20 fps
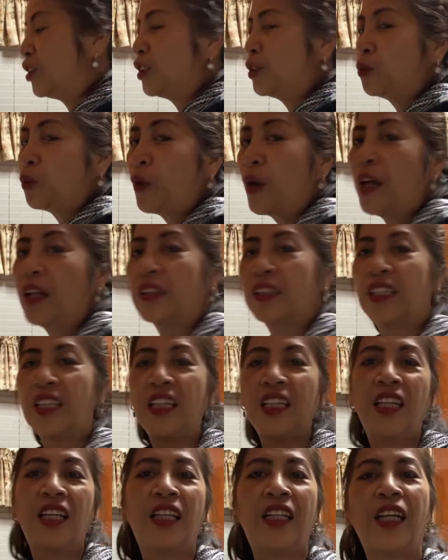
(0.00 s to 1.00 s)

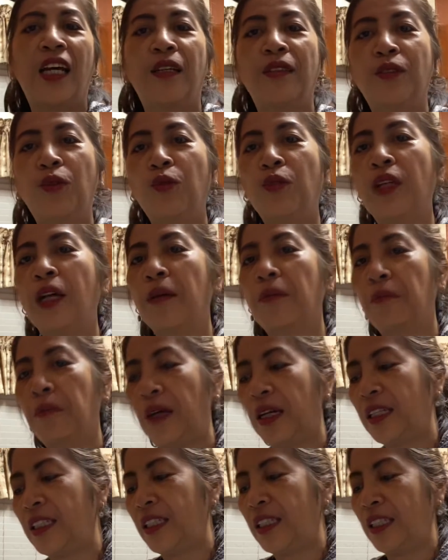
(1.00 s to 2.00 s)
wealthy and I don't have
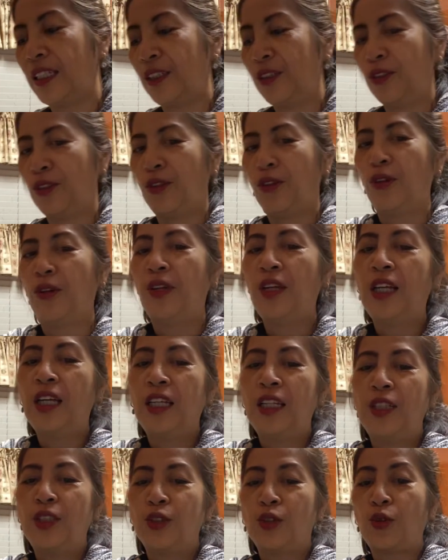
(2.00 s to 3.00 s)
money.
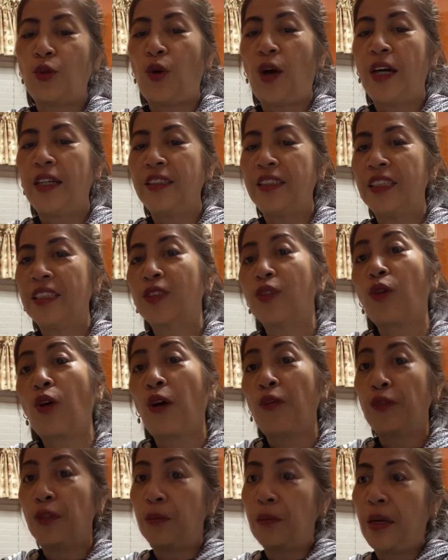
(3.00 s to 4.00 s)
So I just
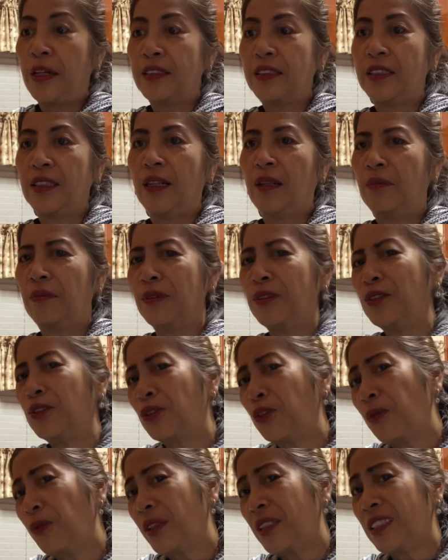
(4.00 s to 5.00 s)
cover myself. But you
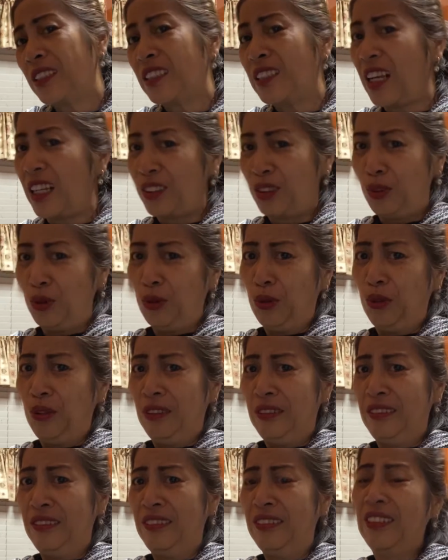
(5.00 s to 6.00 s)
know what? It's not
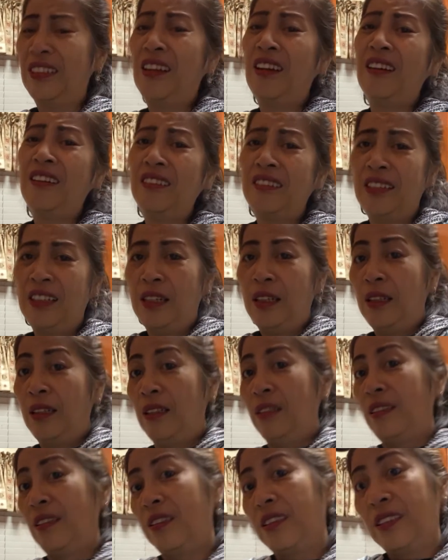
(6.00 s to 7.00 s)
good.
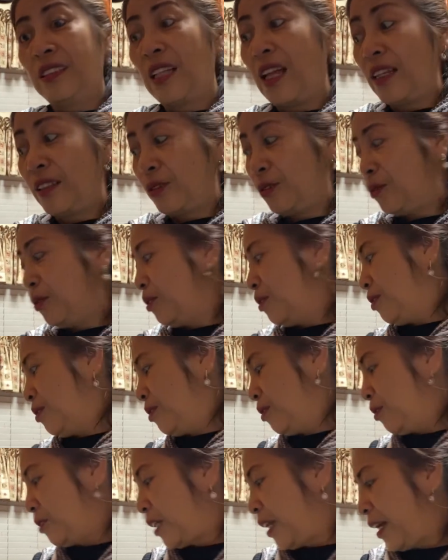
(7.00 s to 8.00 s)
It's not good.
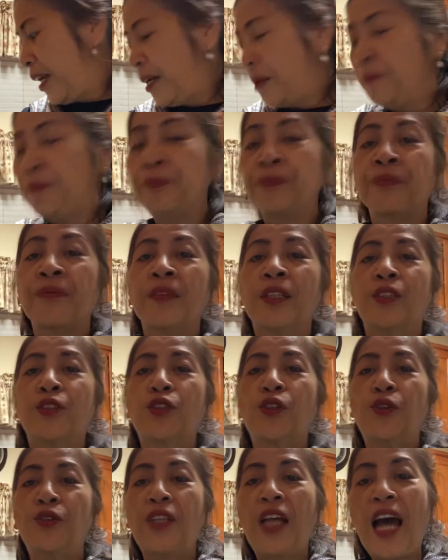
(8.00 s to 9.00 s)
Okay.
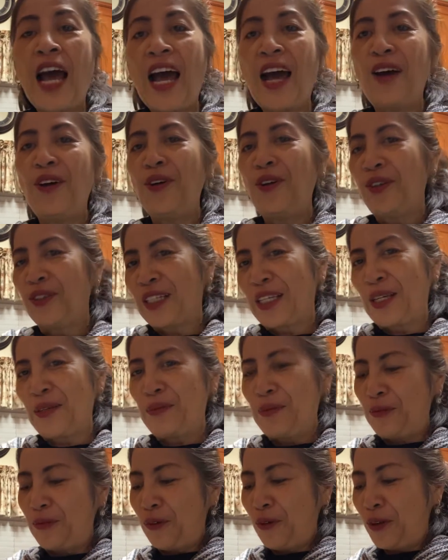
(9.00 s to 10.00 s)
So now, okay,
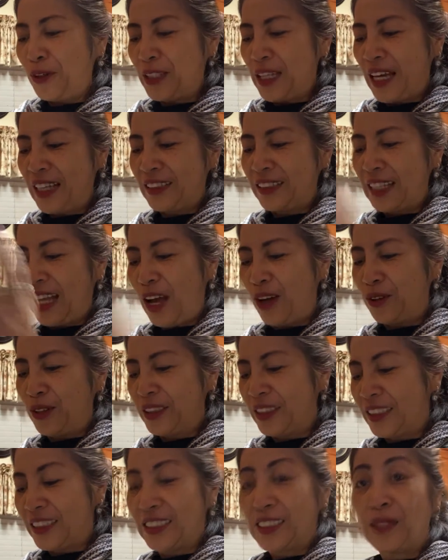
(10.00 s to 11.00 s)
before that, now
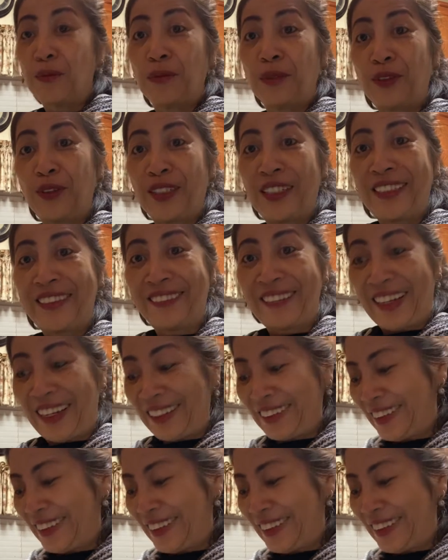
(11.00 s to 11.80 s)
it's simmering right